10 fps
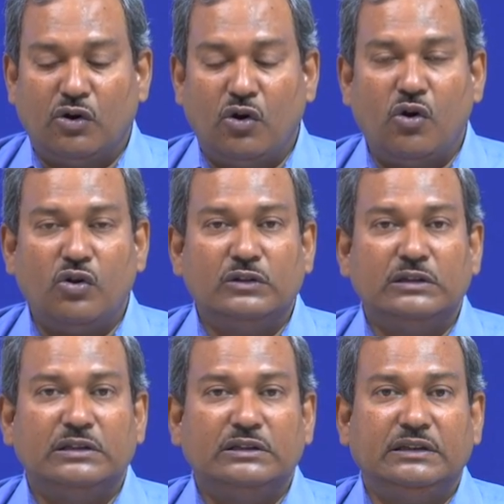
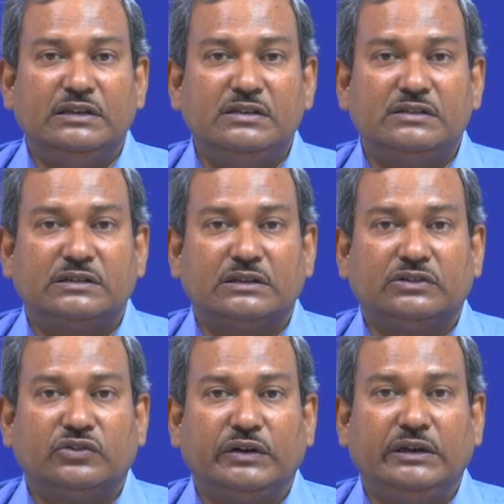all these
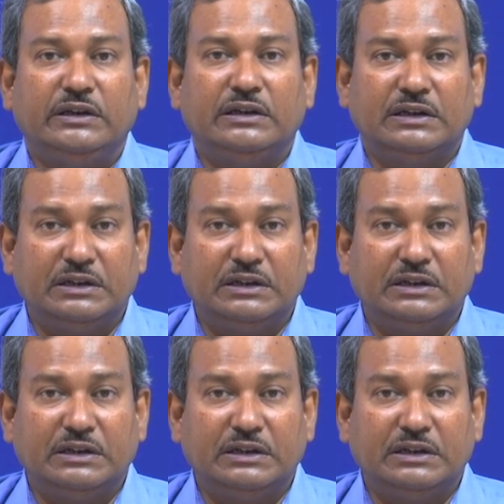three